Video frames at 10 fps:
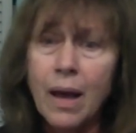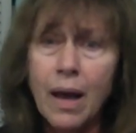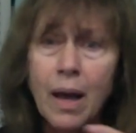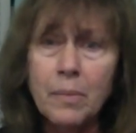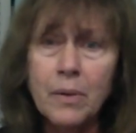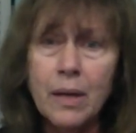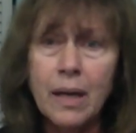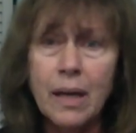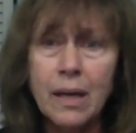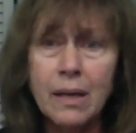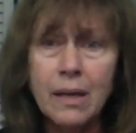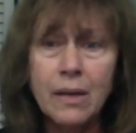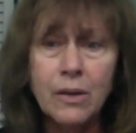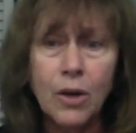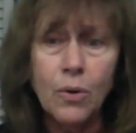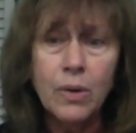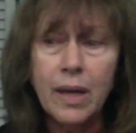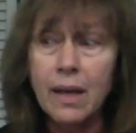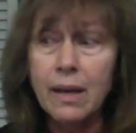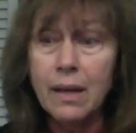I'm going to go
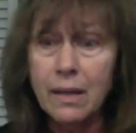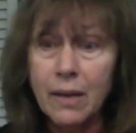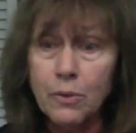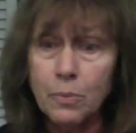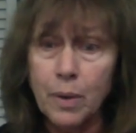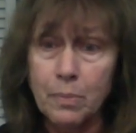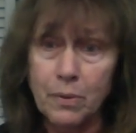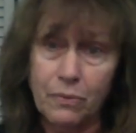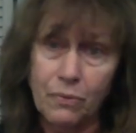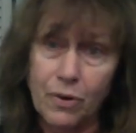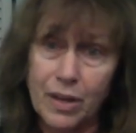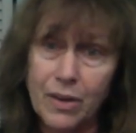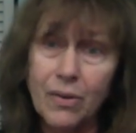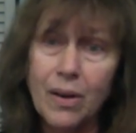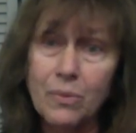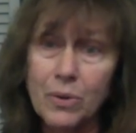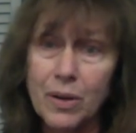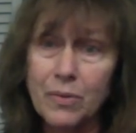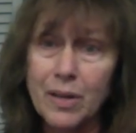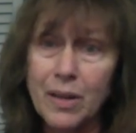get another puppet for you, and we'll
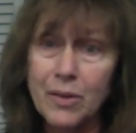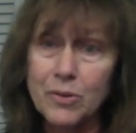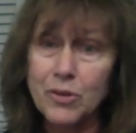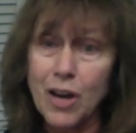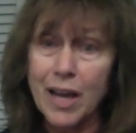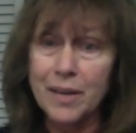give another try.